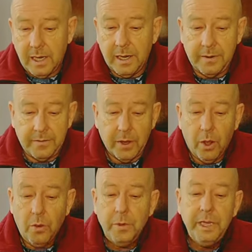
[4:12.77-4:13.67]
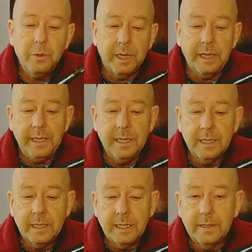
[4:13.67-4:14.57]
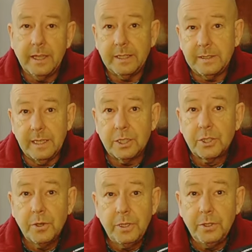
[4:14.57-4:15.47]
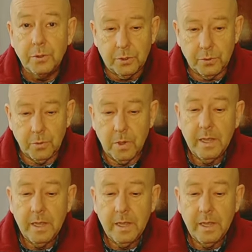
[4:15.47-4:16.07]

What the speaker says: are the only way that ensure you to